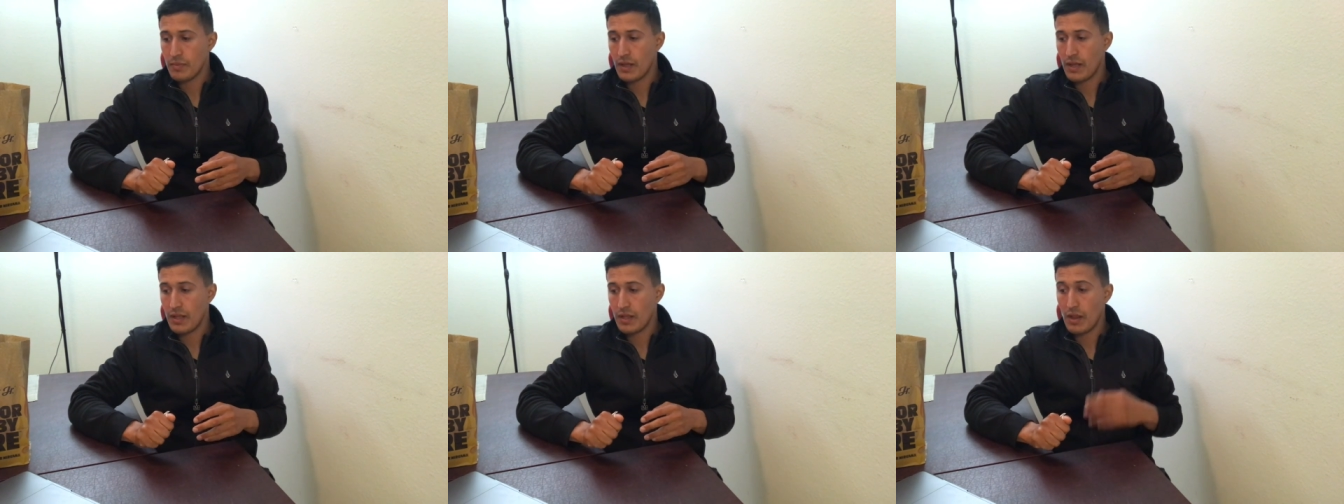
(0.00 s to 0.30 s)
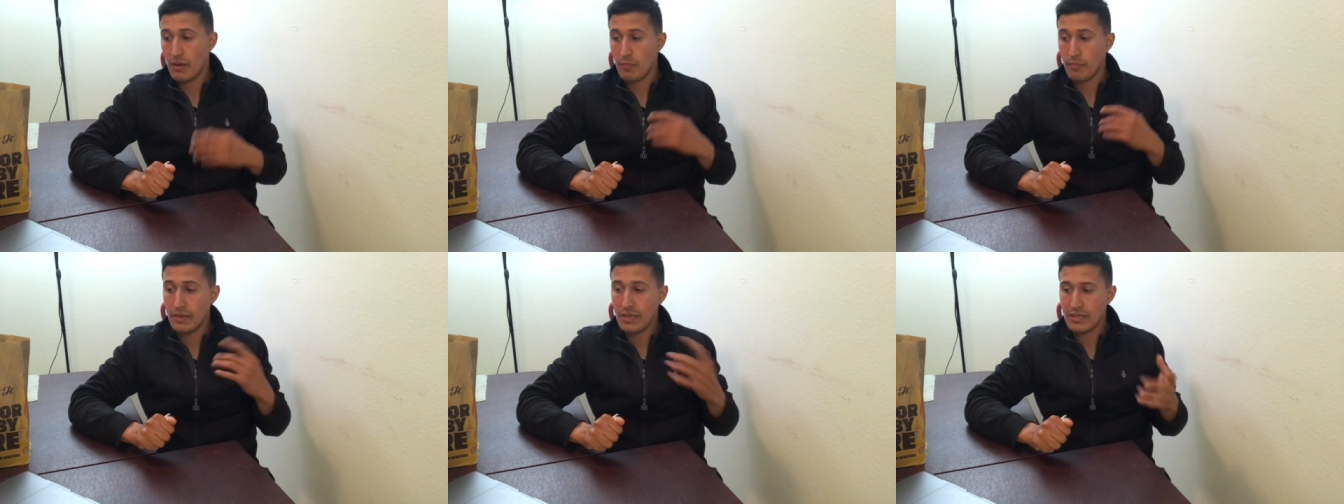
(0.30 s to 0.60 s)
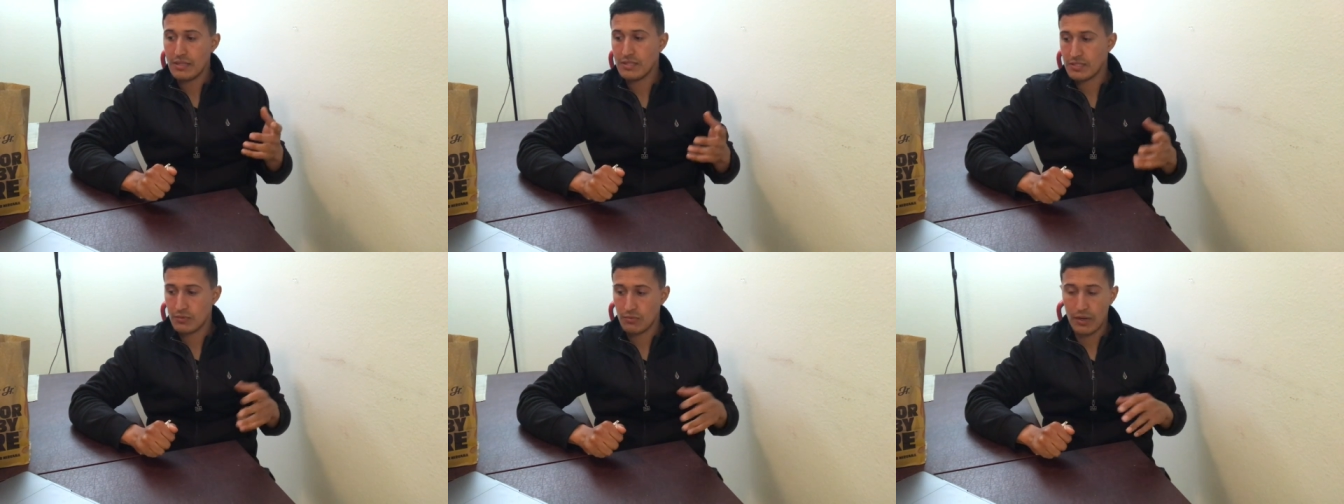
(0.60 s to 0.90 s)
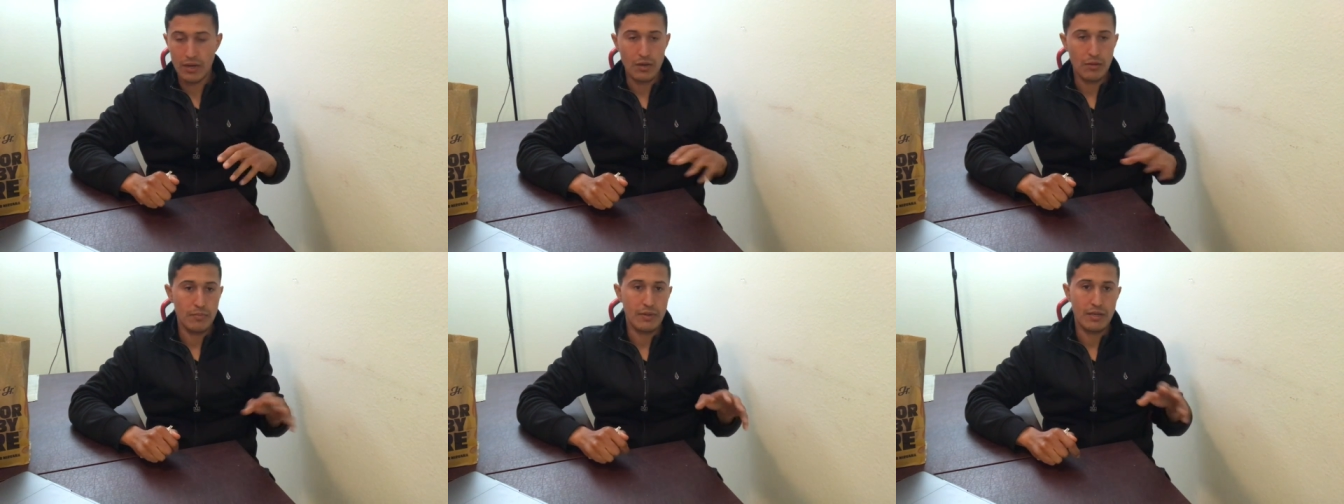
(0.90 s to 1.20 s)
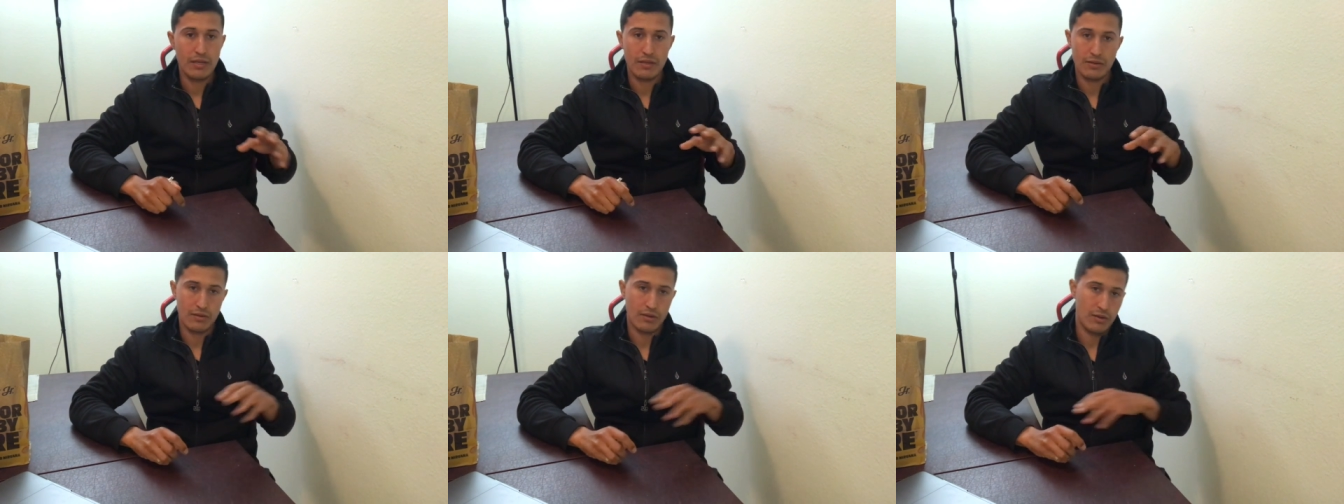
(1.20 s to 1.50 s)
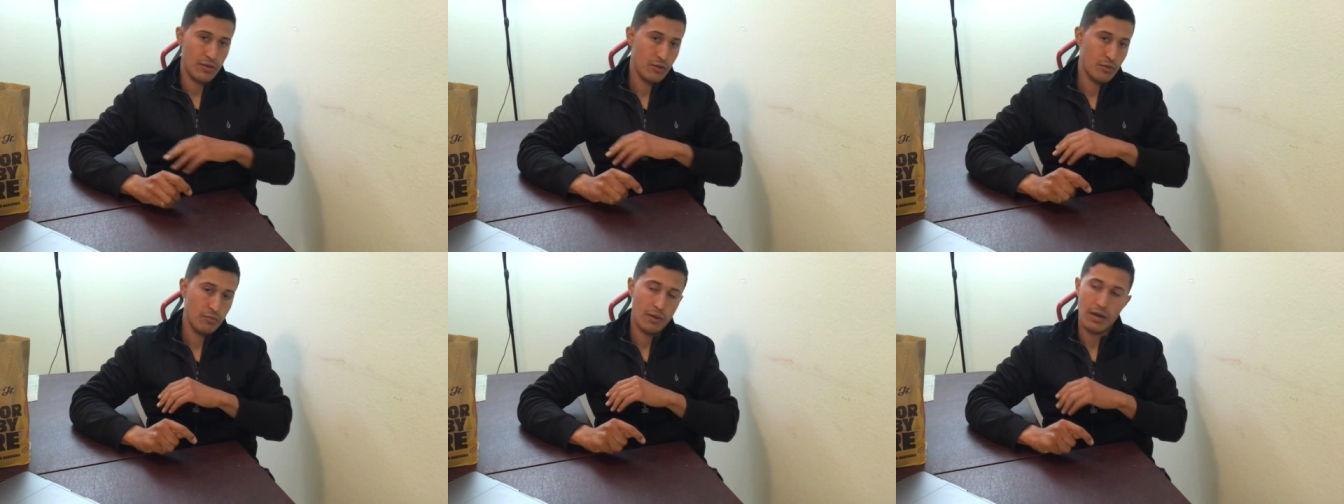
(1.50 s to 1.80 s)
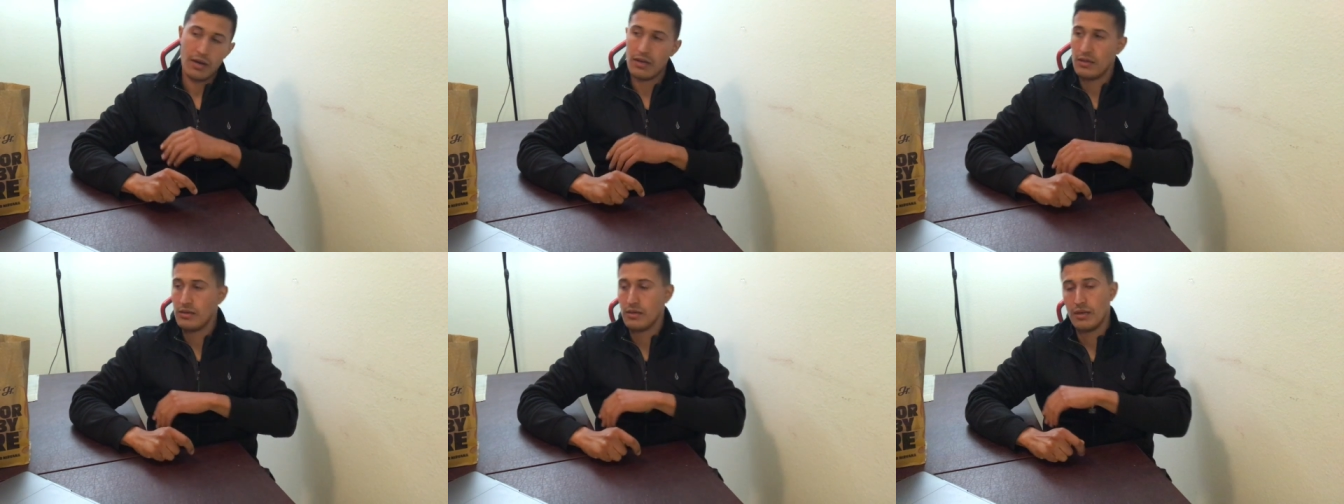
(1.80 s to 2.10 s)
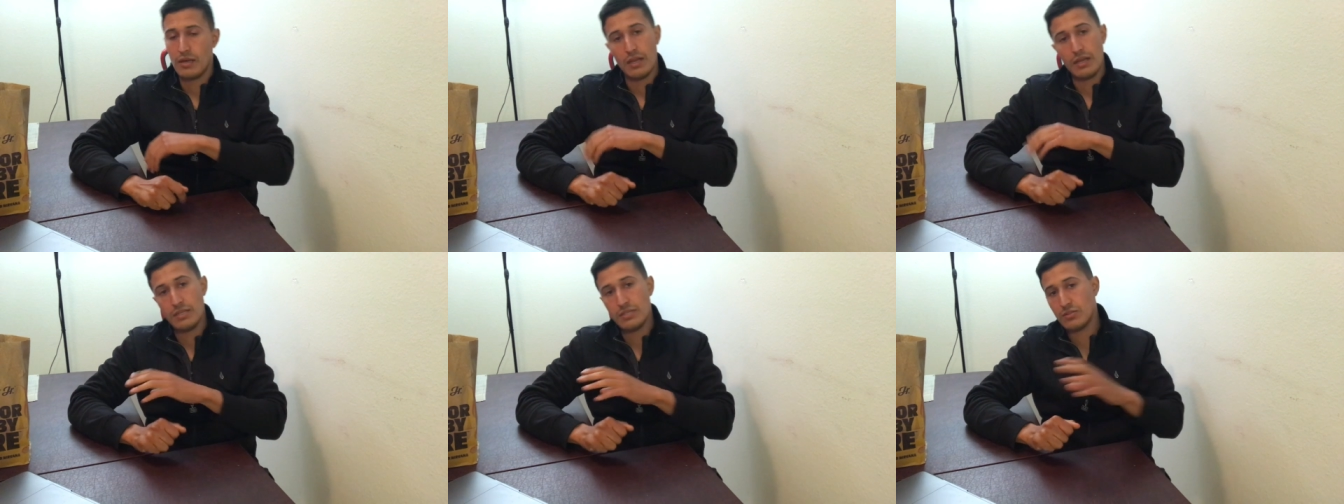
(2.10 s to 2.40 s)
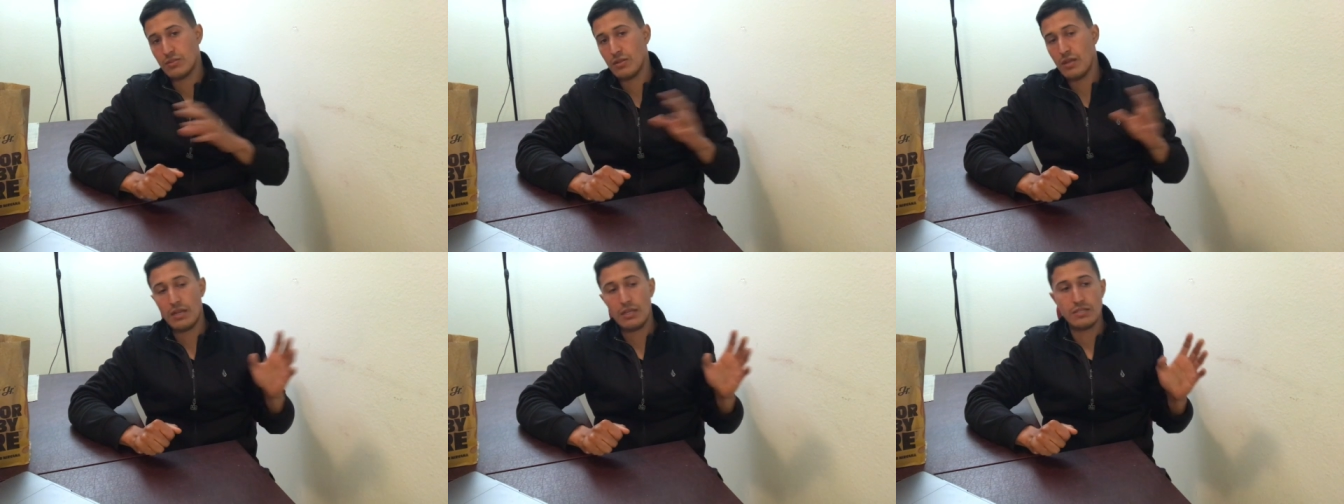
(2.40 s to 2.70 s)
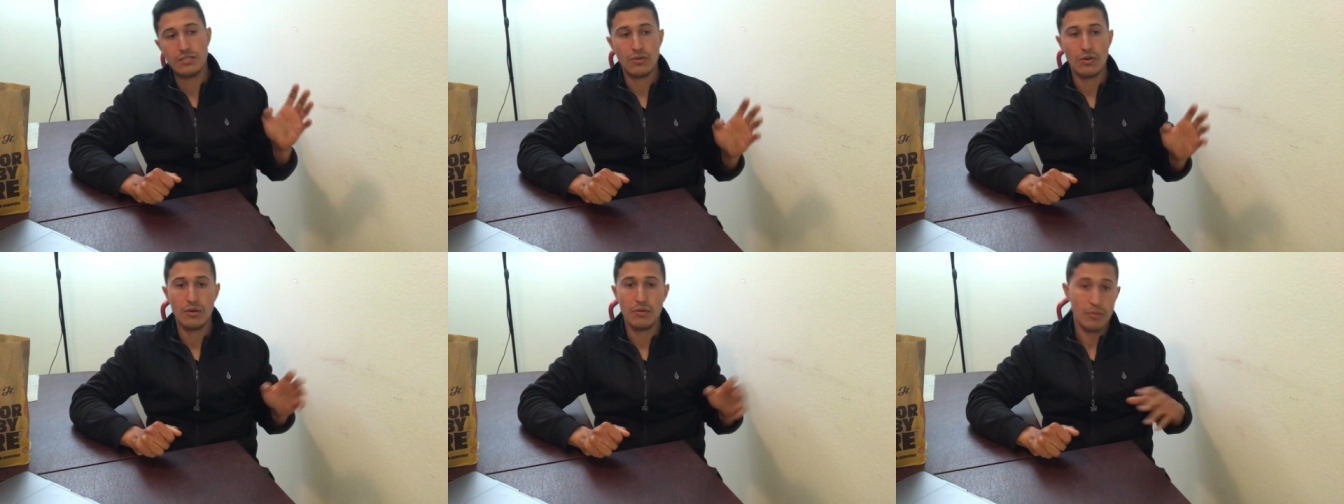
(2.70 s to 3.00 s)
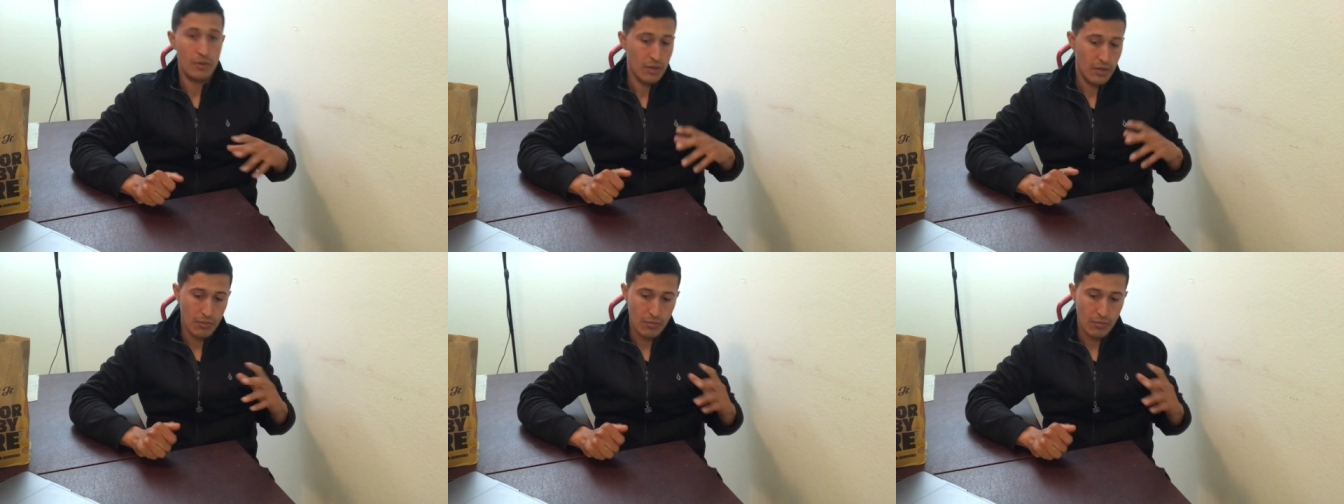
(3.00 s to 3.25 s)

and, and meat, regular meat, you buy any any store,